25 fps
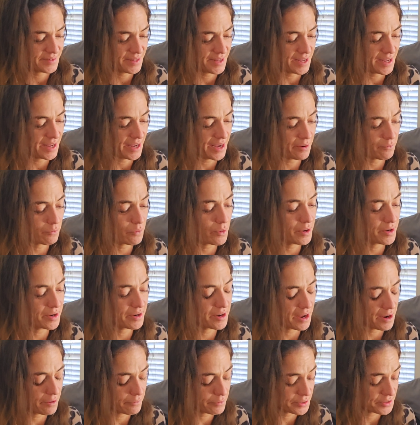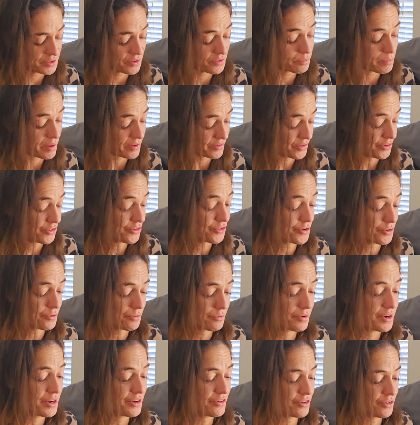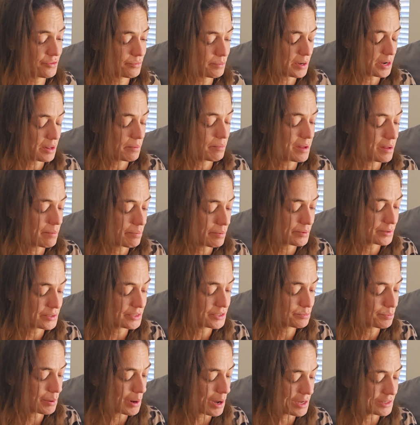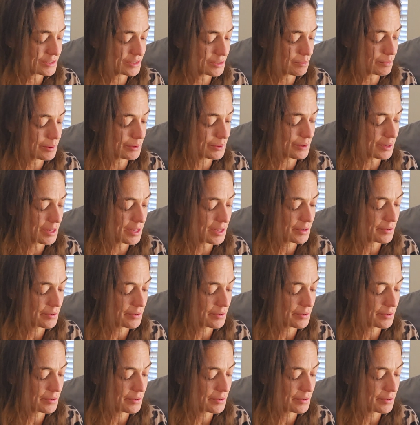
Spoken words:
I want this message to reach as many people as possible.